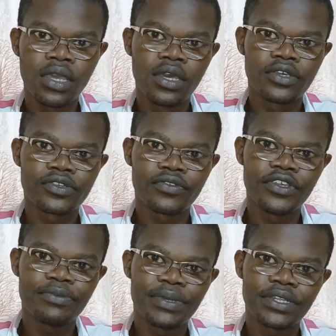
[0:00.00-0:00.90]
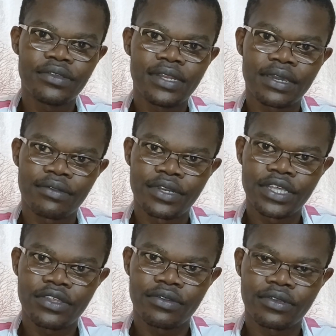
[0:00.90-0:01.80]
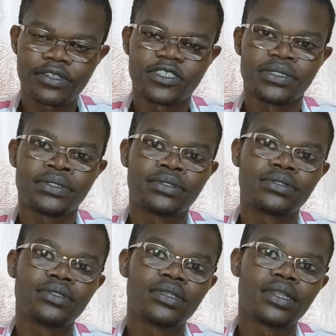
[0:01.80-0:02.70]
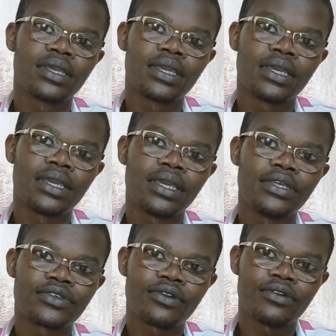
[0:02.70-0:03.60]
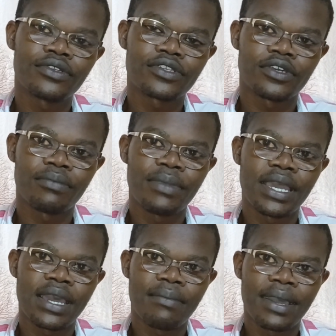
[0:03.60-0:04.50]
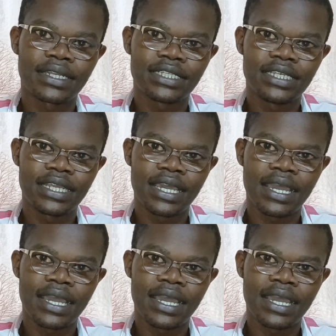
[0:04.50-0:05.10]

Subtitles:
So this particular condition is caused by a bacteria,